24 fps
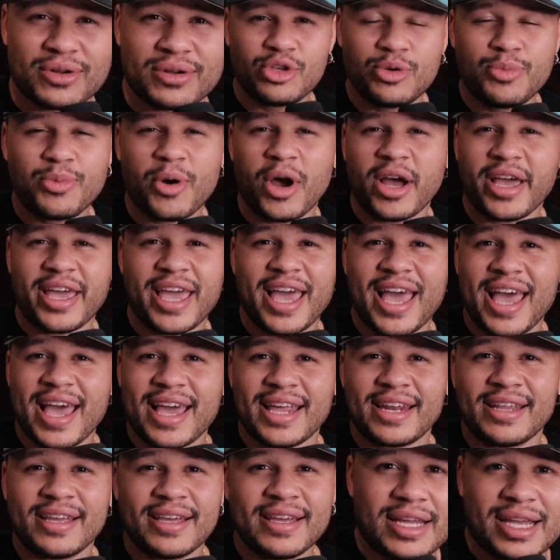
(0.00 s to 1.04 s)
You probably
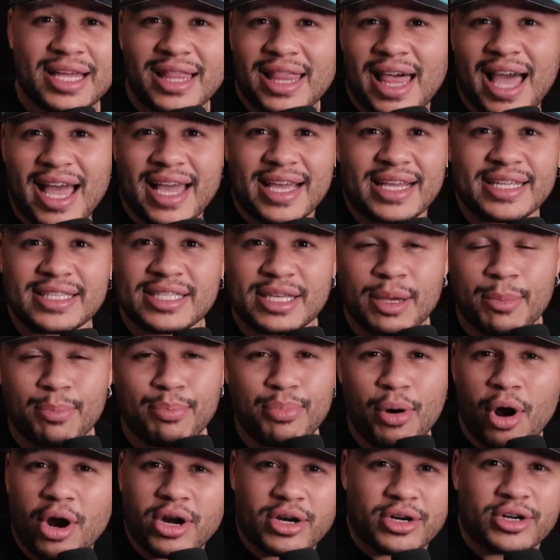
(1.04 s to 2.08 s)
had clients and
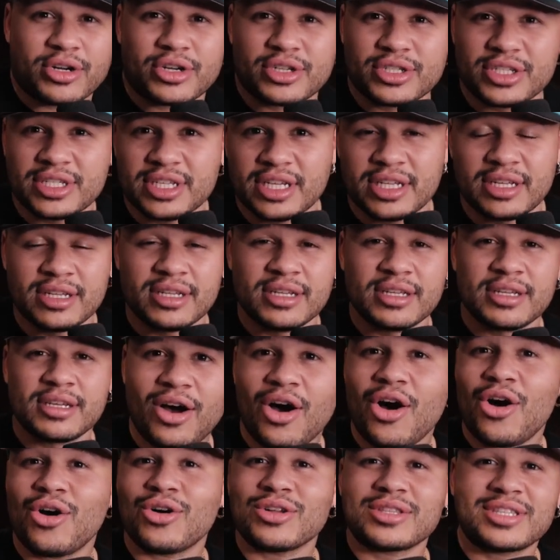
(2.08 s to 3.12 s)
partners and
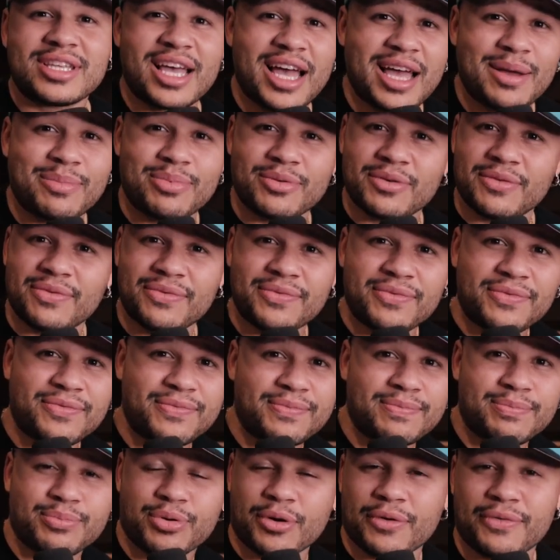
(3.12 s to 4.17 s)
all type of
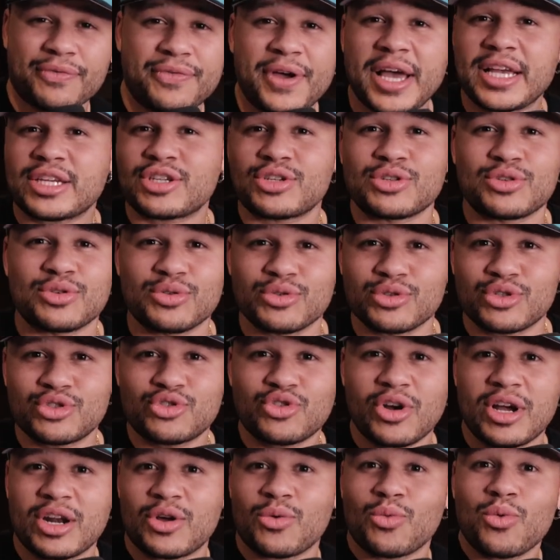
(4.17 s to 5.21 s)
professionals
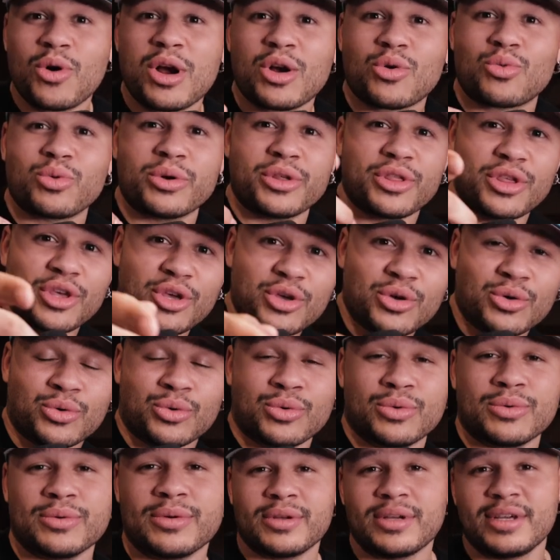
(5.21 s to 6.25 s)
trying to work with you.